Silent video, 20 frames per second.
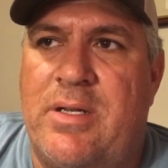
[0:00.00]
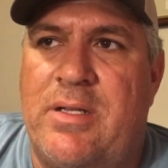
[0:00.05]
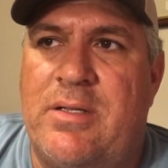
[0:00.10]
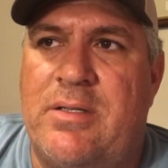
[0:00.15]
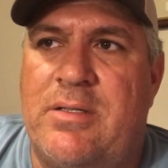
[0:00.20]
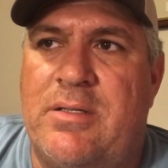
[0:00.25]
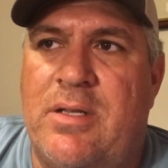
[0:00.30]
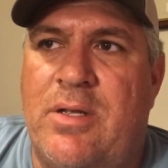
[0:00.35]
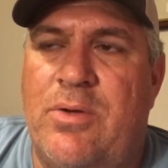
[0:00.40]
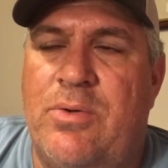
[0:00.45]

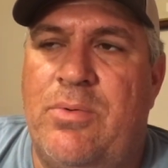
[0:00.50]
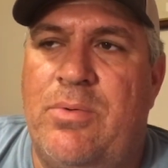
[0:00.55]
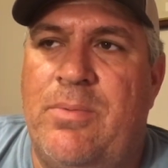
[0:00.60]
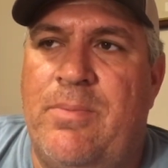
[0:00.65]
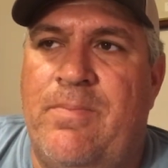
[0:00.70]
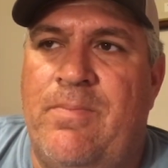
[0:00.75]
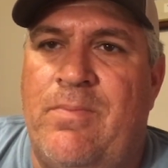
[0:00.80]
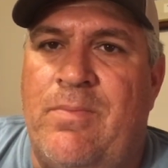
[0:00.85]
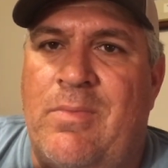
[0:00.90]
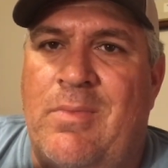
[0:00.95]
It's so
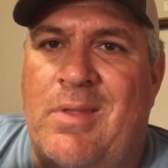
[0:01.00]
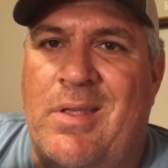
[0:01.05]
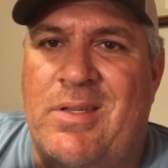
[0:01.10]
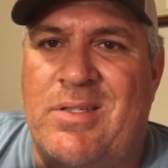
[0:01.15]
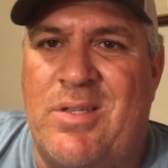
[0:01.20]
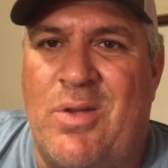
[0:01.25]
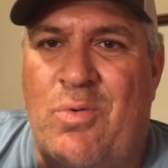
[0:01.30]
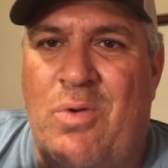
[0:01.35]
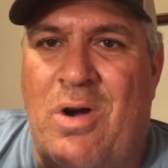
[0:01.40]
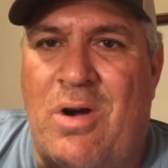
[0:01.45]

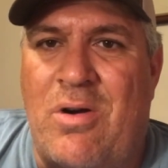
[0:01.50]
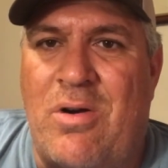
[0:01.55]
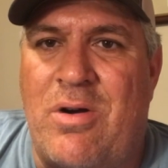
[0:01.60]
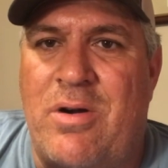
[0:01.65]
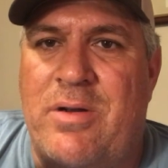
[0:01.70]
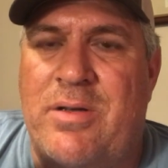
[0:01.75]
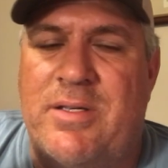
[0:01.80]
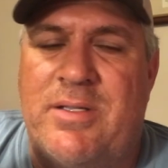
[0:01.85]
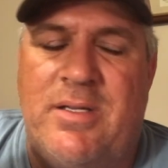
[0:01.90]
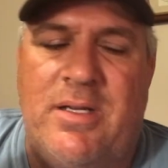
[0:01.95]

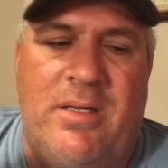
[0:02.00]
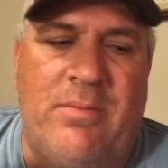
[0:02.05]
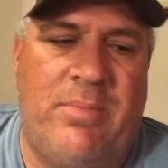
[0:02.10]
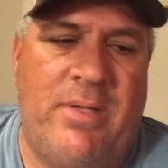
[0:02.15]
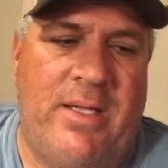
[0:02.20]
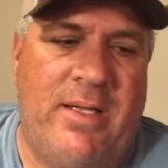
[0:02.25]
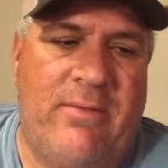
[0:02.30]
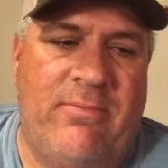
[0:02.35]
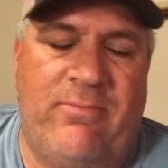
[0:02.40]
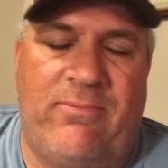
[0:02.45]
hard instead of
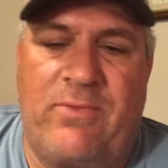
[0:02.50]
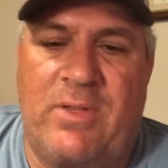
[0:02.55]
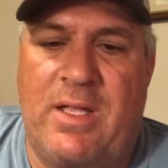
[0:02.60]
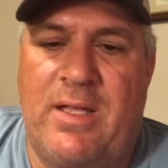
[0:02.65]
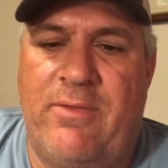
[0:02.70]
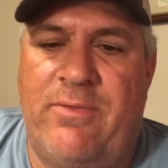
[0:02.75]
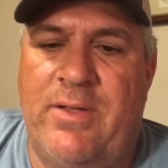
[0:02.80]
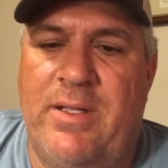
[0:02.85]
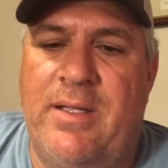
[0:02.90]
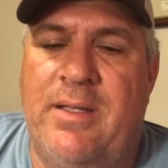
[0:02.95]
being
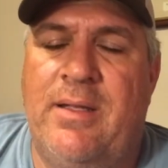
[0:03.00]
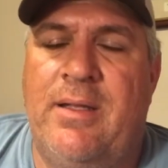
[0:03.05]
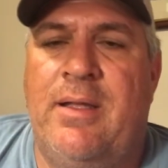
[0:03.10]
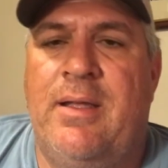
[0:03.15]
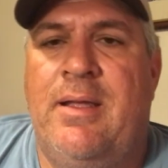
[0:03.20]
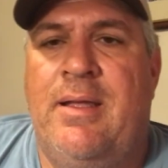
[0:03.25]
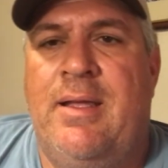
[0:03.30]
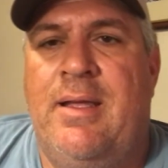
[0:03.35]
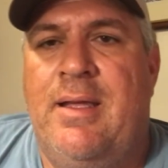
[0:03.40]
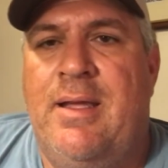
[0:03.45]
fluffy,
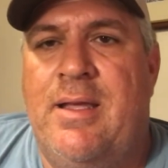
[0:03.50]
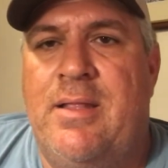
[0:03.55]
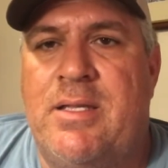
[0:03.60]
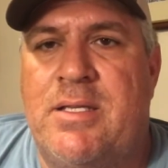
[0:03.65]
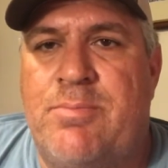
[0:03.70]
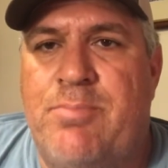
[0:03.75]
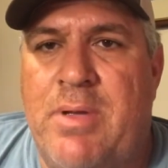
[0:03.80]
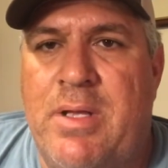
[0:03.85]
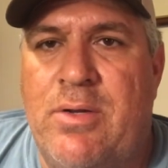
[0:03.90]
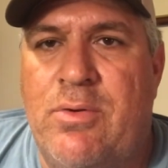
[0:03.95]
and the
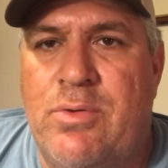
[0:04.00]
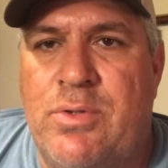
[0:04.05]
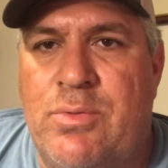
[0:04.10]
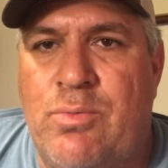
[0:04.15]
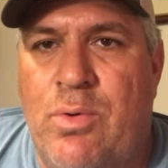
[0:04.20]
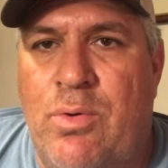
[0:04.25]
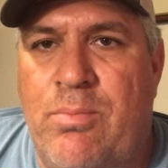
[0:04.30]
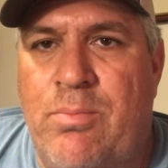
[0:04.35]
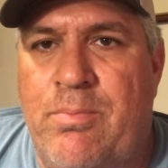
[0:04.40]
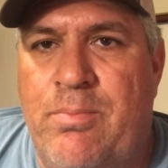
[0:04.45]
spindles
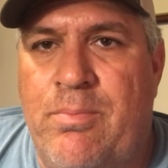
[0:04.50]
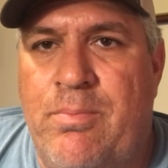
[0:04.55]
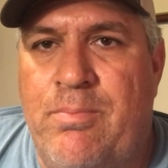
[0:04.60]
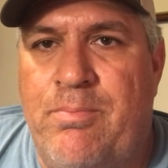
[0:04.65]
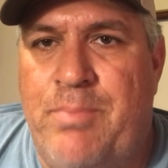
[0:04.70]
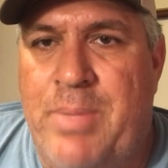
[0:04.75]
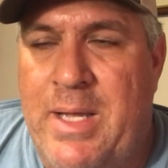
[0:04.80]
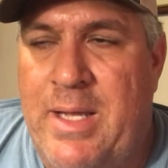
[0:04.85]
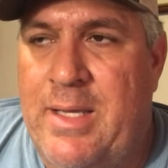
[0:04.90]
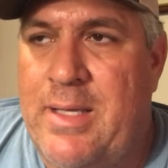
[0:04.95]
won't
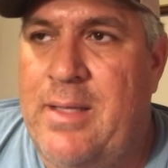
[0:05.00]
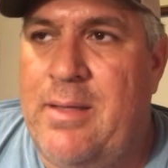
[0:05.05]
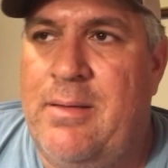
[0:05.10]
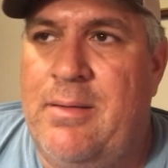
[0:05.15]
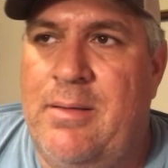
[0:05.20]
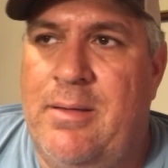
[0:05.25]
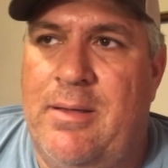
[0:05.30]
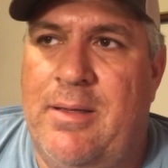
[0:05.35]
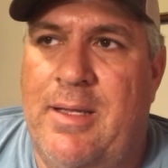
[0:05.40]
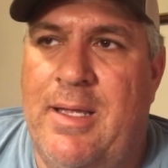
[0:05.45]
pick it
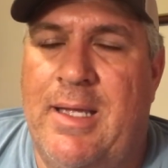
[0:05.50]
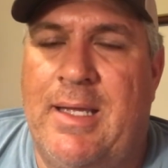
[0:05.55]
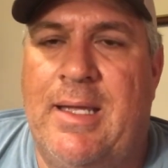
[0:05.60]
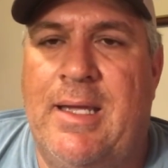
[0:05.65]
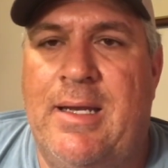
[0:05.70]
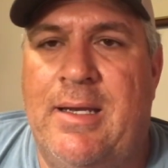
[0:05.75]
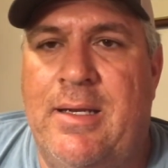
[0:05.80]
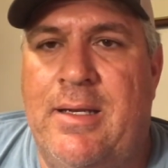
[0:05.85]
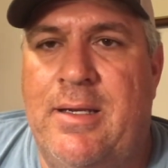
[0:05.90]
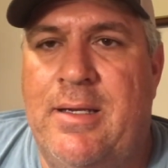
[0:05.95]
and
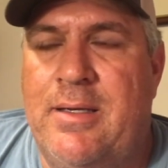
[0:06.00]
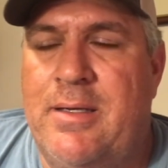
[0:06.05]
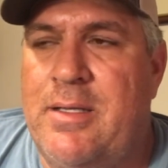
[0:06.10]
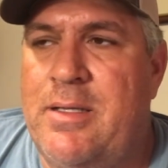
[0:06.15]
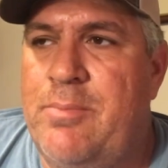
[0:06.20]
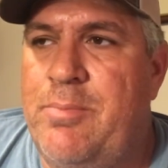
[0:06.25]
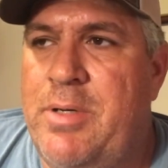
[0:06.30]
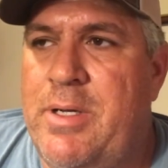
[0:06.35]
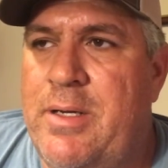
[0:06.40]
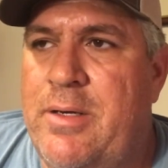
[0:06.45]
get it into
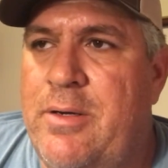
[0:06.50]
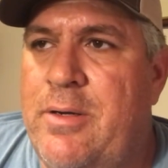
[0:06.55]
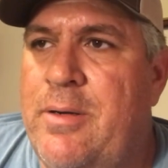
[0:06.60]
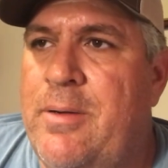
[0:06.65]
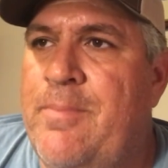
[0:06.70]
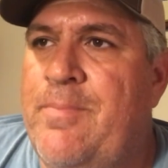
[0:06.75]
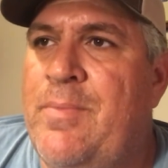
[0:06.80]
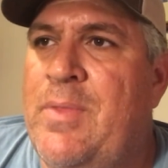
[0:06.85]
the picker.